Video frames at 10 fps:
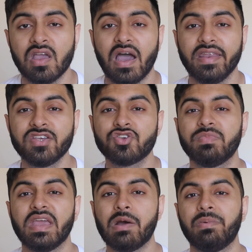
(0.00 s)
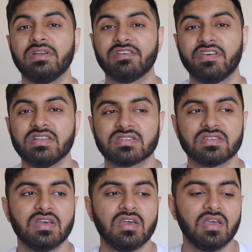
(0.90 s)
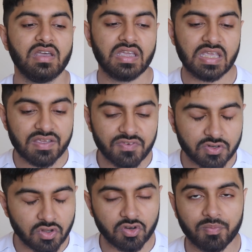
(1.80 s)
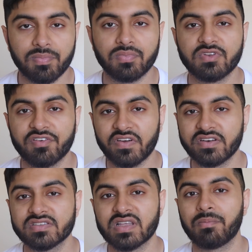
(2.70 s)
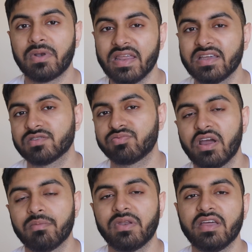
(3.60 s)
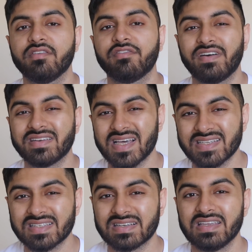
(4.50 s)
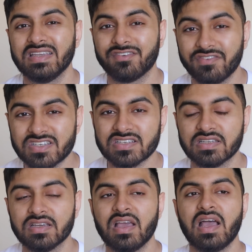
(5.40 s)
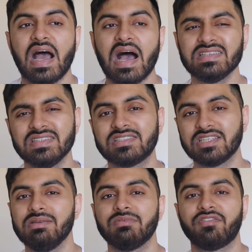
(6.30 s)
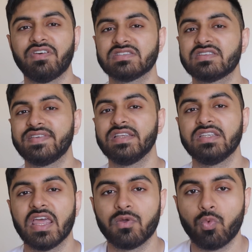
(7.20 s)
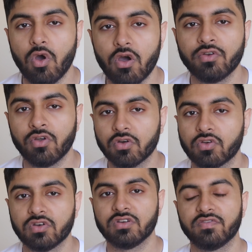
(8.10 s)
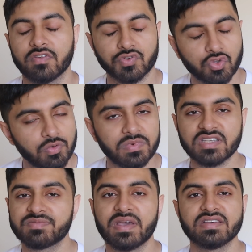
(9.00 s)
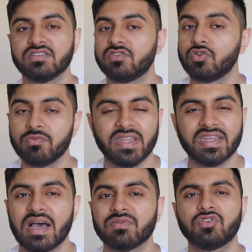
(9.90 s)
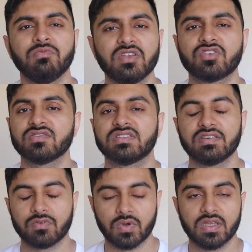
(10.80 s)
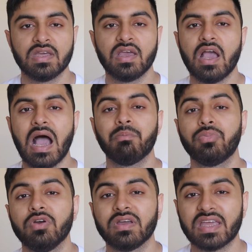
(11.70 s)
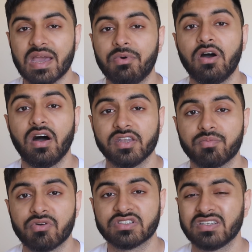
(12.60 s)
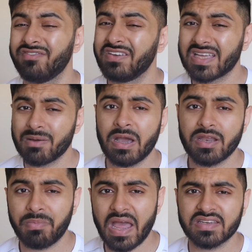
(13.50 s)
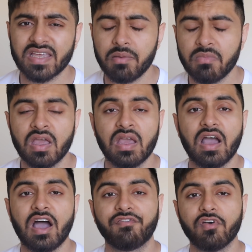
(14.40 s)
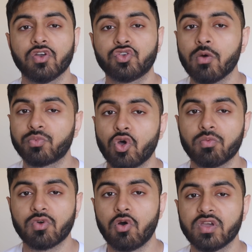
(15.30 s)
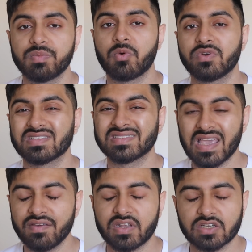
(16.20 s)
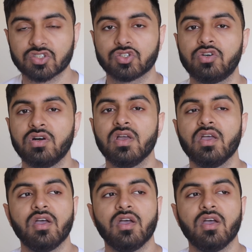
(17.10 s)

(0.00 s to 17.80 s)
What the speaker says: And he should be helping out defence. Even though the defenders that played against Brighton played fantastically individually, as a team, defensively, they were not good enough. There was too many spaces, too many gaps, too many chances given away, and putting Kepa under pressure. I didn't think Kepa had a bad game. I thought a top goalkeeper would have saved that shot.